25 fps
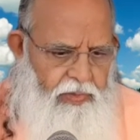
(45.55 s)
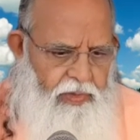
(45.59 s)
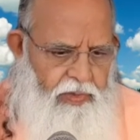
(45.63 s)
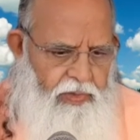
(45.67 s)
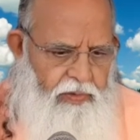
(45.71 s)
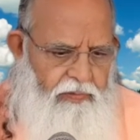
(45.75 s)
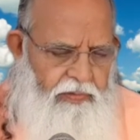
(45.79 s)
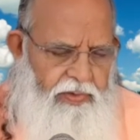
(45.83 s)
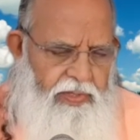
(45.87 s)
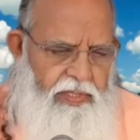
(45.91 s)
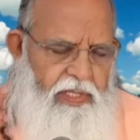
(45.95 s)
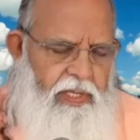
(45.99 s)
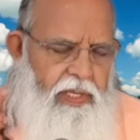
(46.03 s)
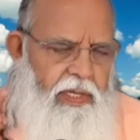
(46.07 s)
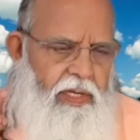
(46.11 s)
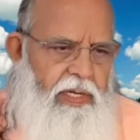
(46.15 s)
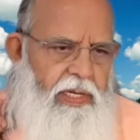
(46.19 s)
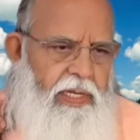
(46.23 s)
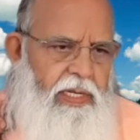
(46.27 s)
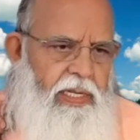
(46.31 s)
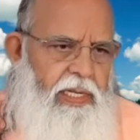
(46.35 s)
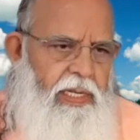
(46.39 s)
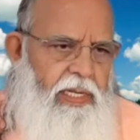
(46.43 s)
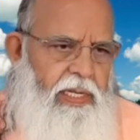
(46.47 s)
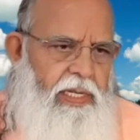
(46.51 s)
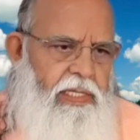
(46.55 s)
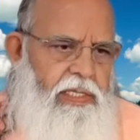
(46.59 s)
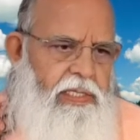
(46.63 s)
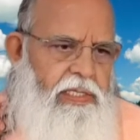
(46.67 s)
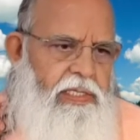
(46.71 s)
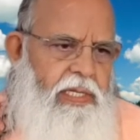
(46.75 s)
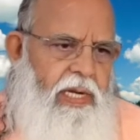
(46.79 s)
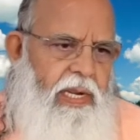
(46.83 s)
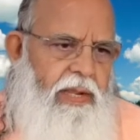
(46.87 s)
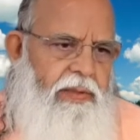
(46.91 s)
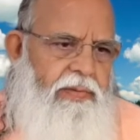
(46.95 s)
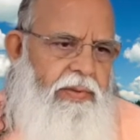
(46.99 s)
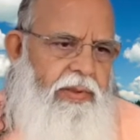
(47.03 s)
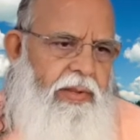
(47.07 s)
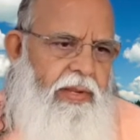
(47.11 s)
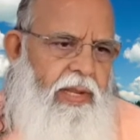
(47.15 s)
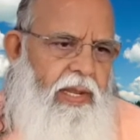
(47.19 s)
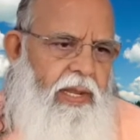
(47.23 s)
Whether it is driving